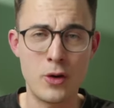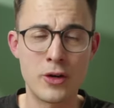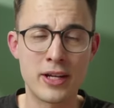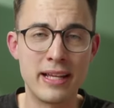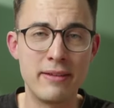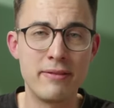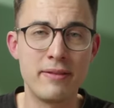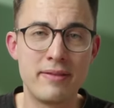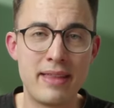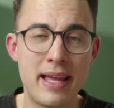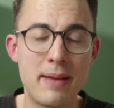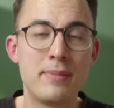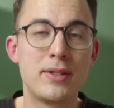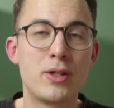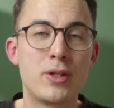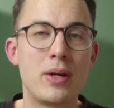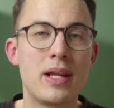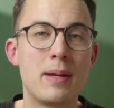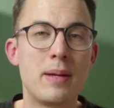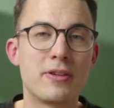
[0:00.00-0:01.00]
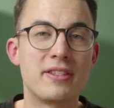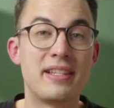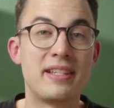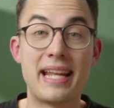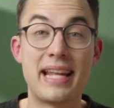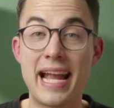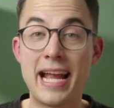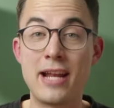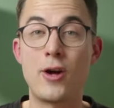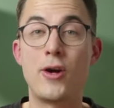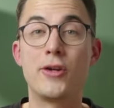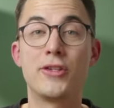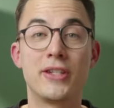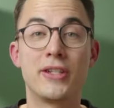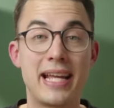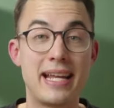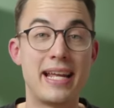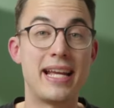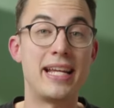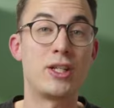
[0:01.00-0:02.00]
or give them 20% and
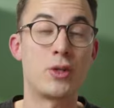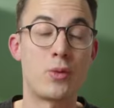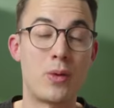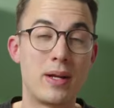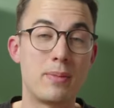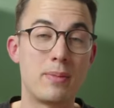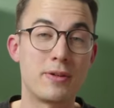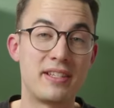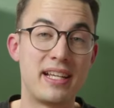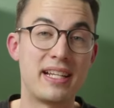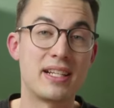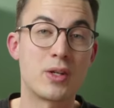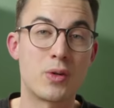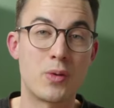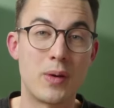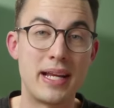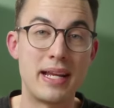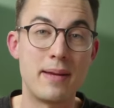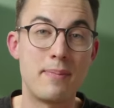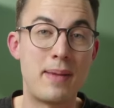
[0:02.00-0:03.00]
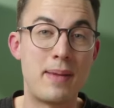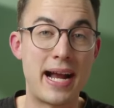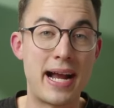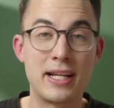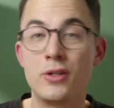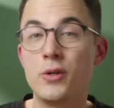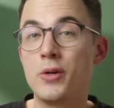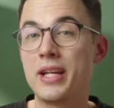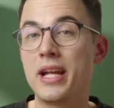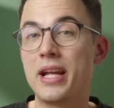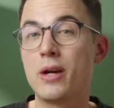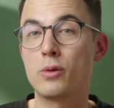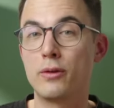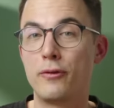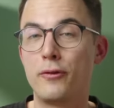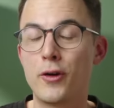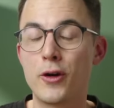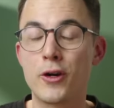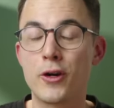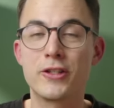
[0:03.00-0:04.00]
also get a 20% credit by doing a
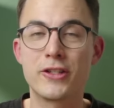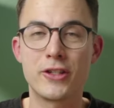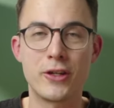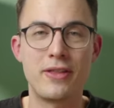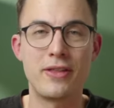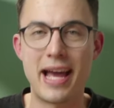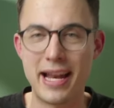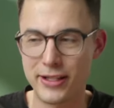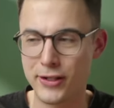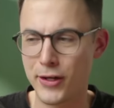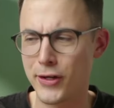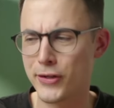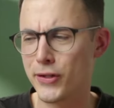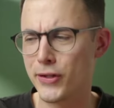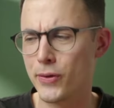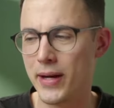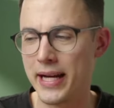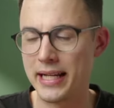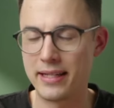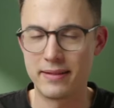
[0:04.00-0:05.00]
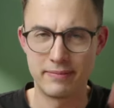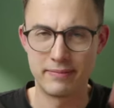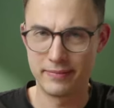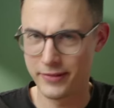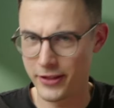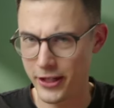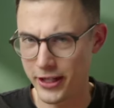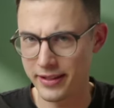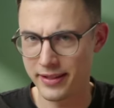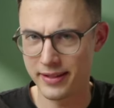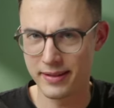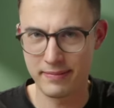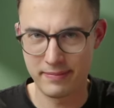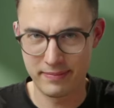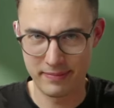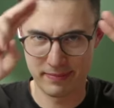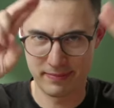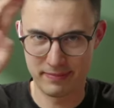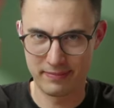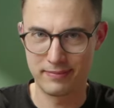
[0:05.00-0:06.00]
referral. So that is also great. Just
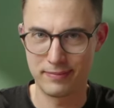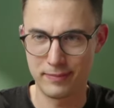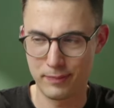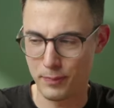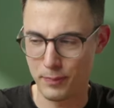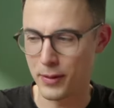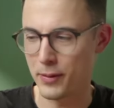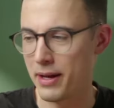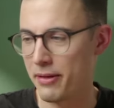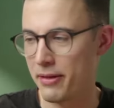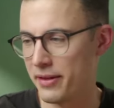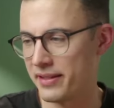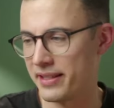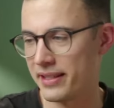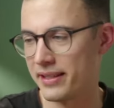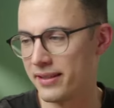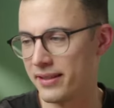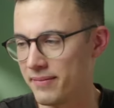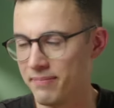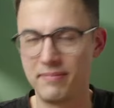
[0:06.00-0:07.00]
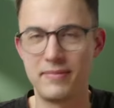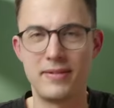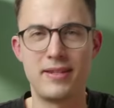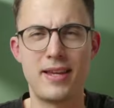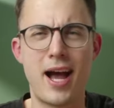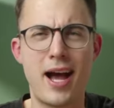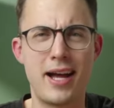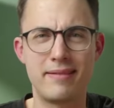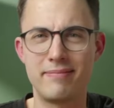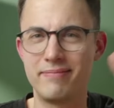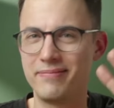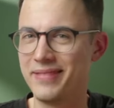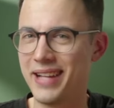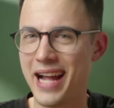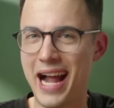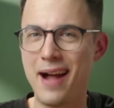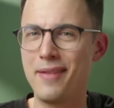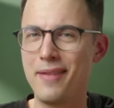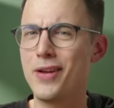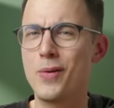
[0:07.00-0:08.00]
parenthesis. Not,
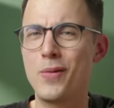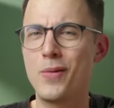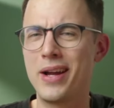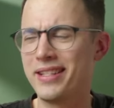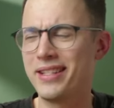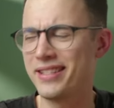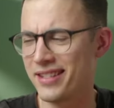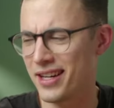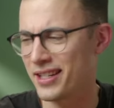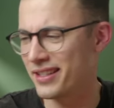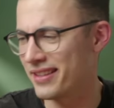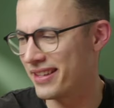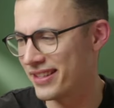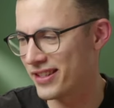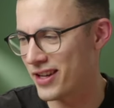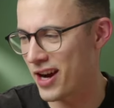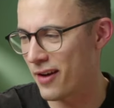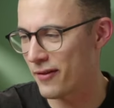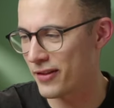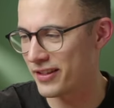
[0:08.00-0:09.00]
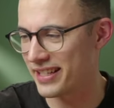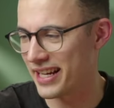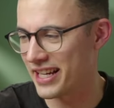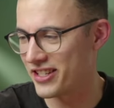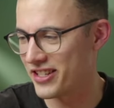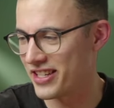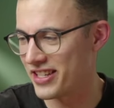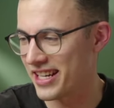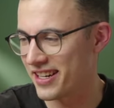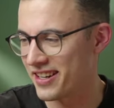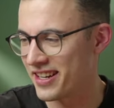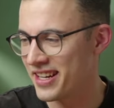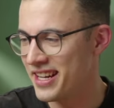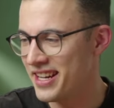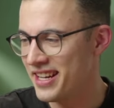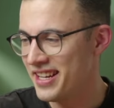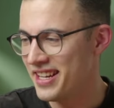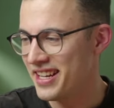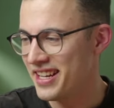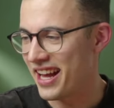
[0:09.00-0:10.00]
I don't want to start this conversation here.
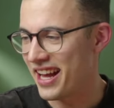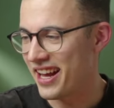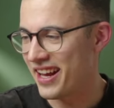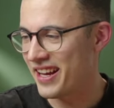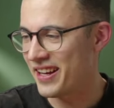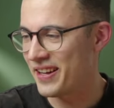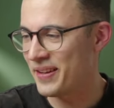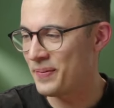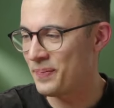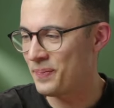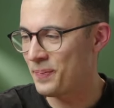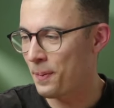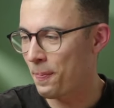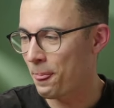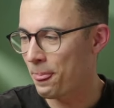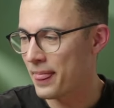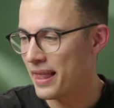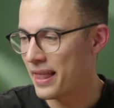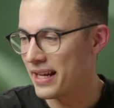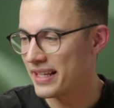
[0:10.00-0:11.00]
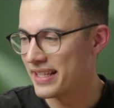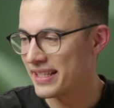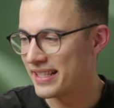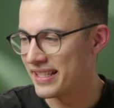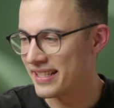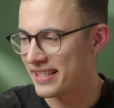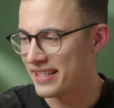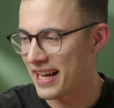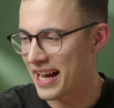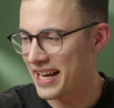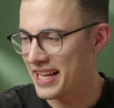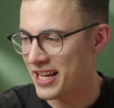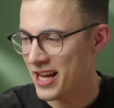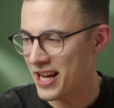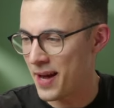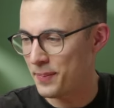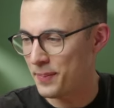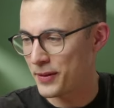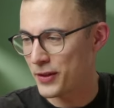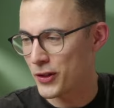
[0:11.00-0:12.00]
Um,
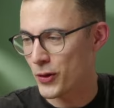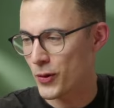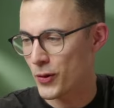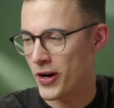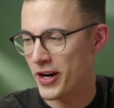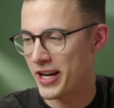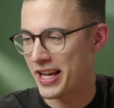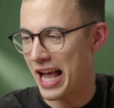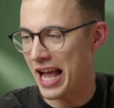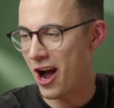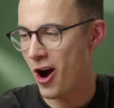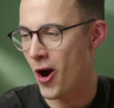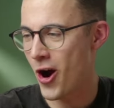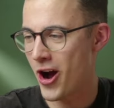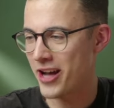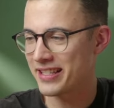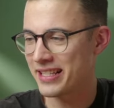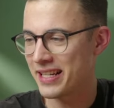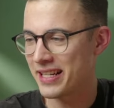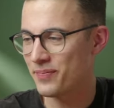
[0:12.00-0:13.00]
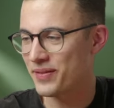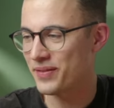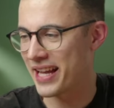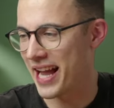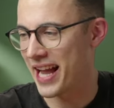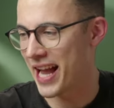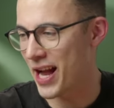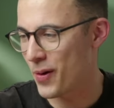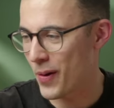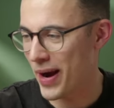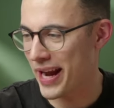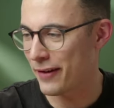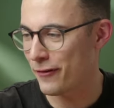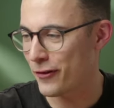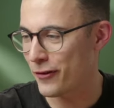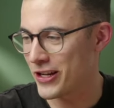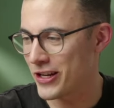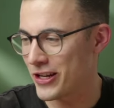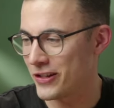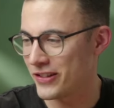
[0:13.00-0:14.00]
signing up, Troy, awesome. Can't
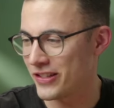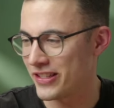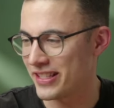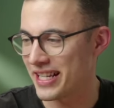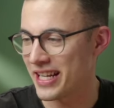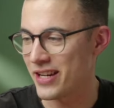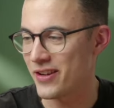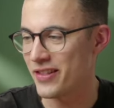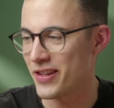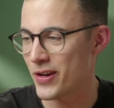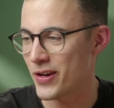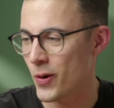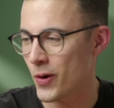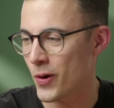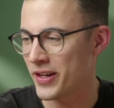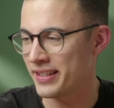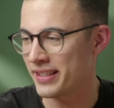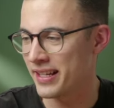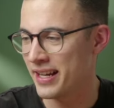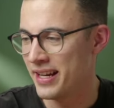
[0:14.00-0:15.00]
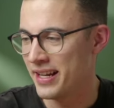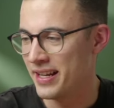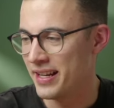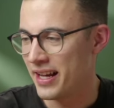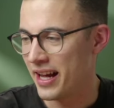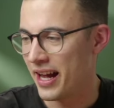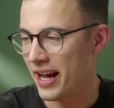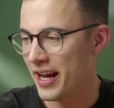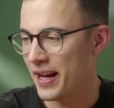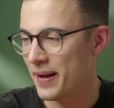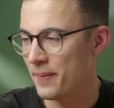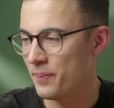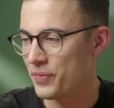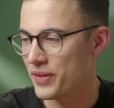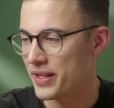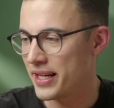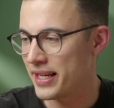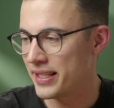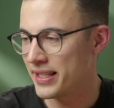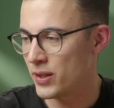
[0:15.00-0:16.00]
wait for you to see you in the course.
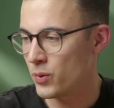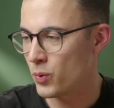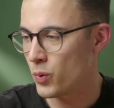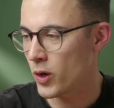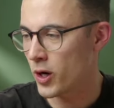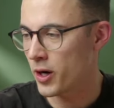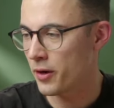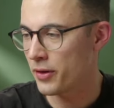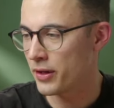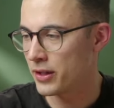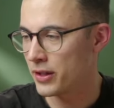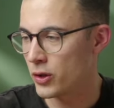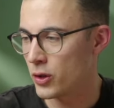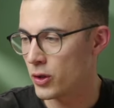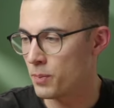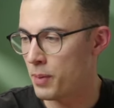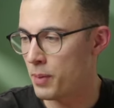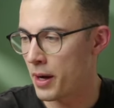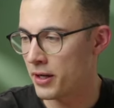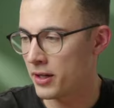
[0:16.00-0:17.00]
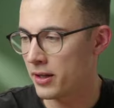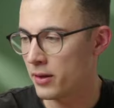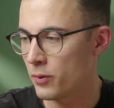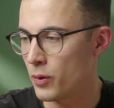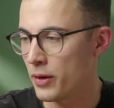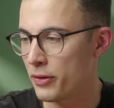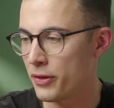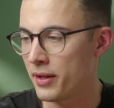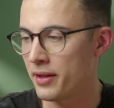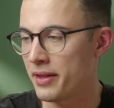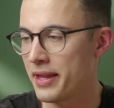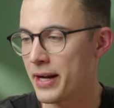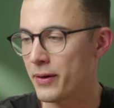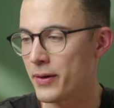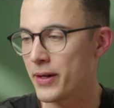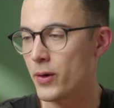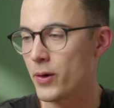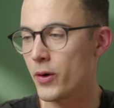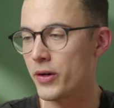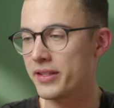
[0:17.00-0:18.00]
Um, is it worth to bundle with the
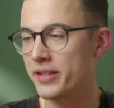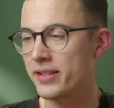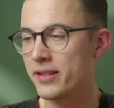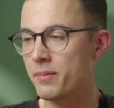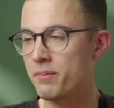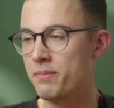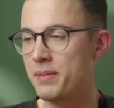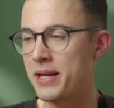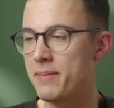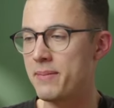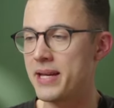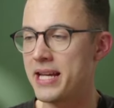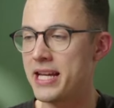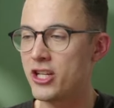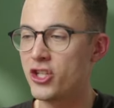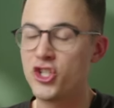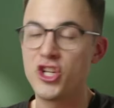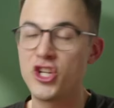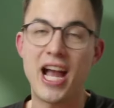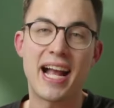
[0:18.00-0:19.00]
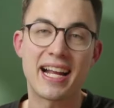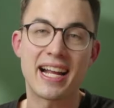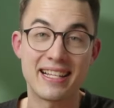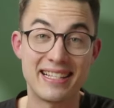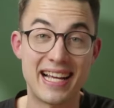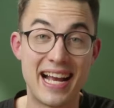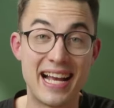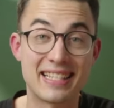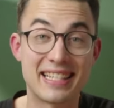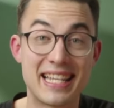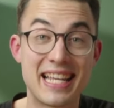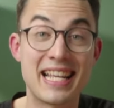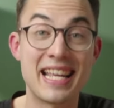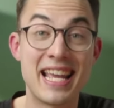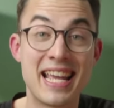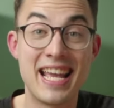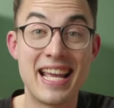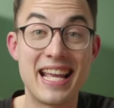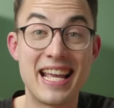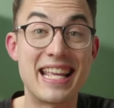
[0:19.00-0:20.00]
lettering course? BB Jack is
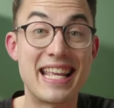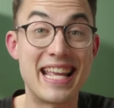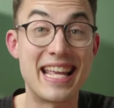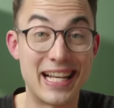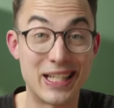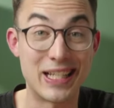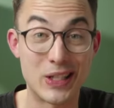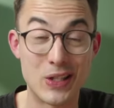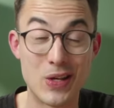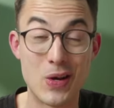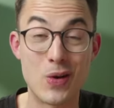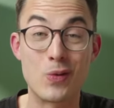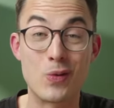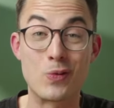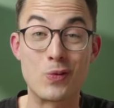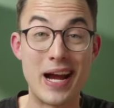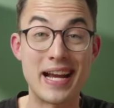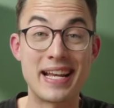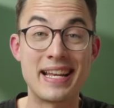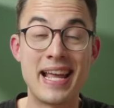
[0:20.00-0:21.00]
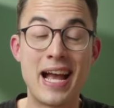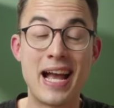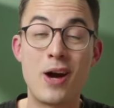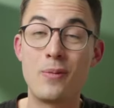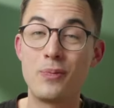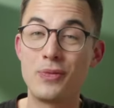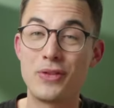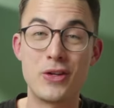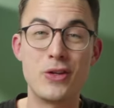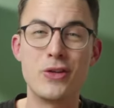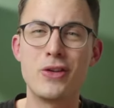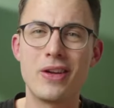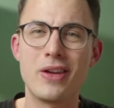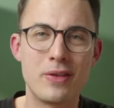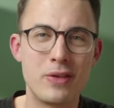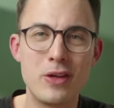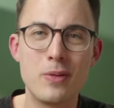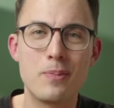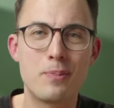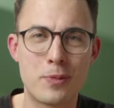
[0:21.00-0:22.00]
asking, yes, right now. You,
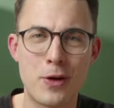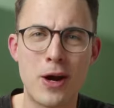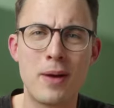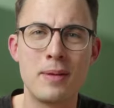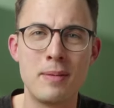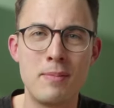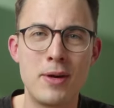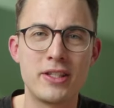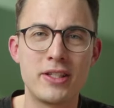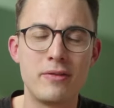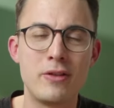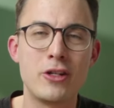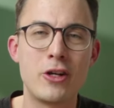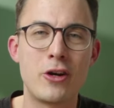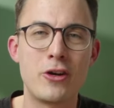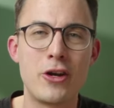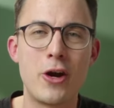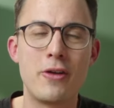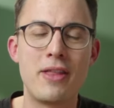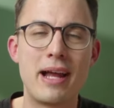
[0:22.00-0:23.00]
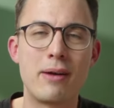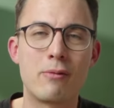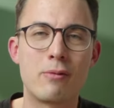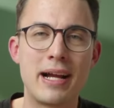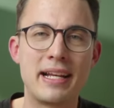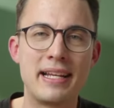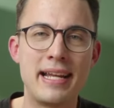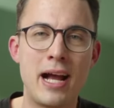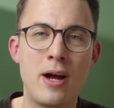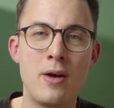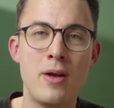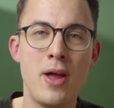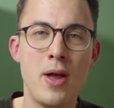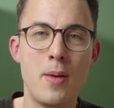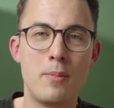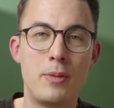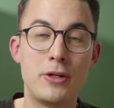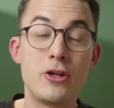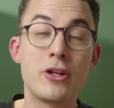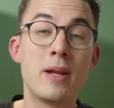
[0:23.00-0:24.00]
you, probably most of you don't know that right now,
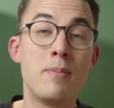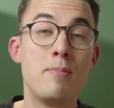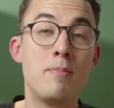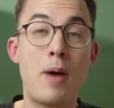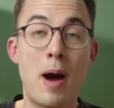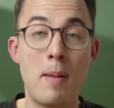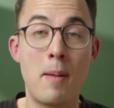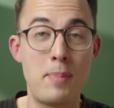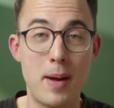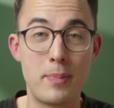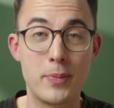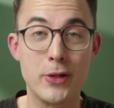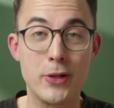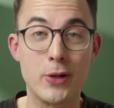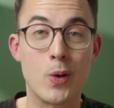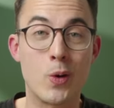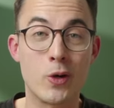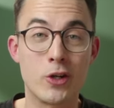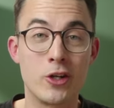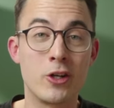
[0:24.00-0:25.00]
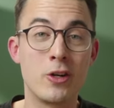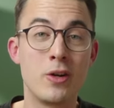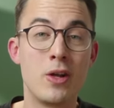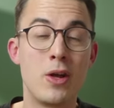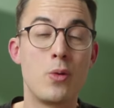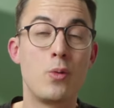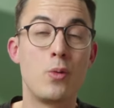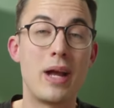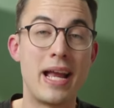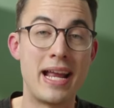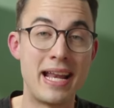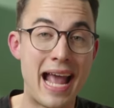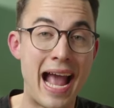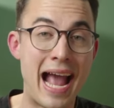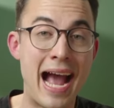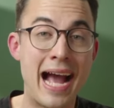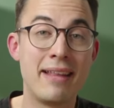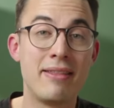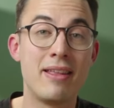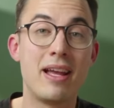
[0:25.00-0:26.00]
but you can bump up your order and
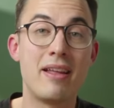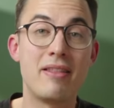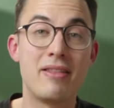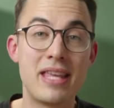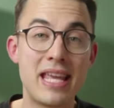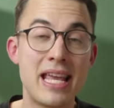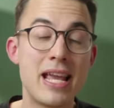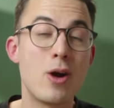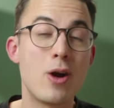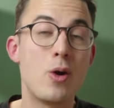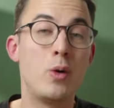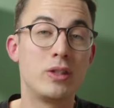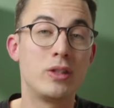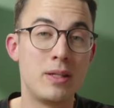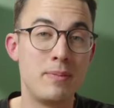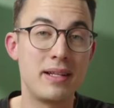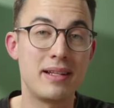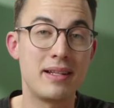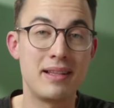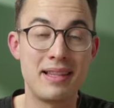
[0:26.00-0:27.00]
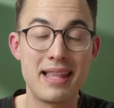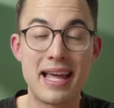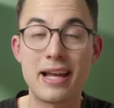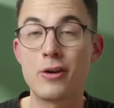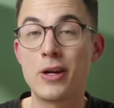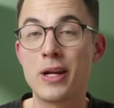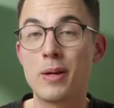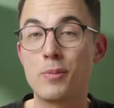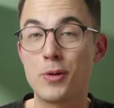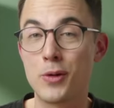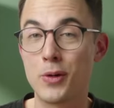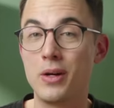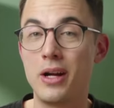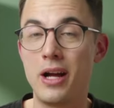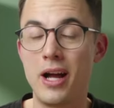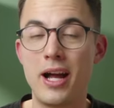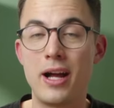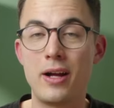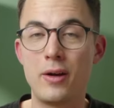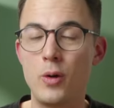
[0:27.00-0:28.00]
add the ultimate lettering
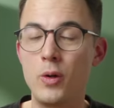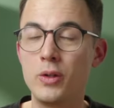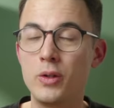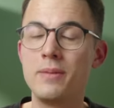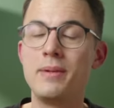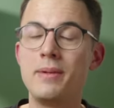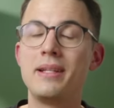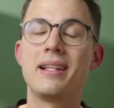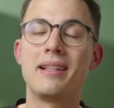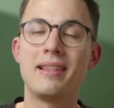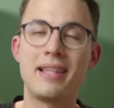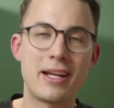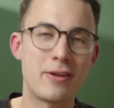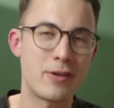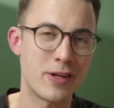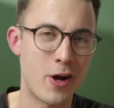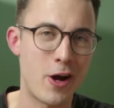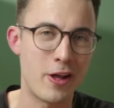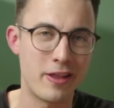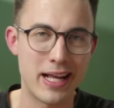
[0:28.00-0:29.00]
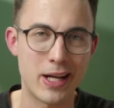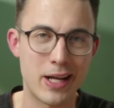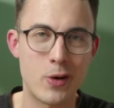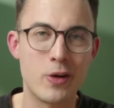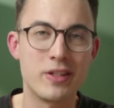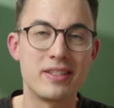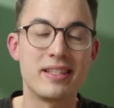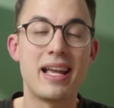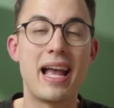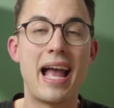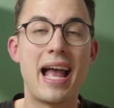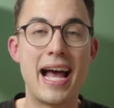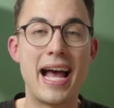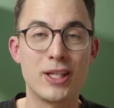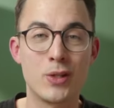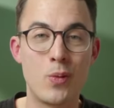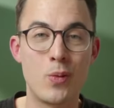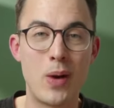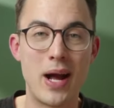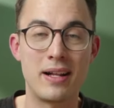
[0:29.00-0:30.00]
uh, ultimate lettering online course
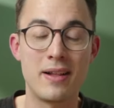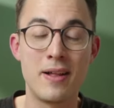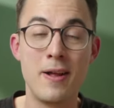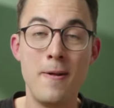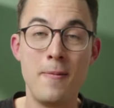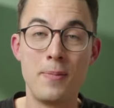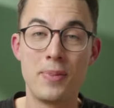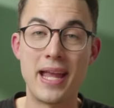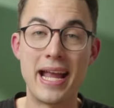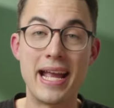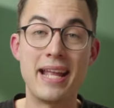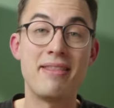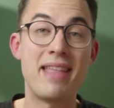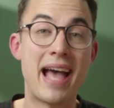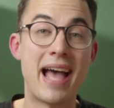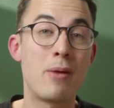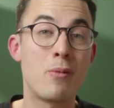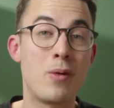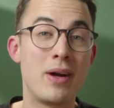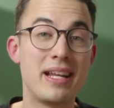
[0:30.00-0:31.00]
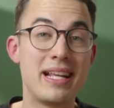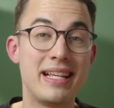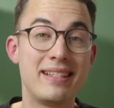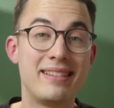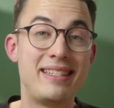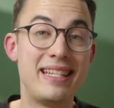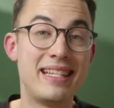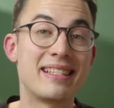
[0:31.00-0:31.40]
as well. And that one is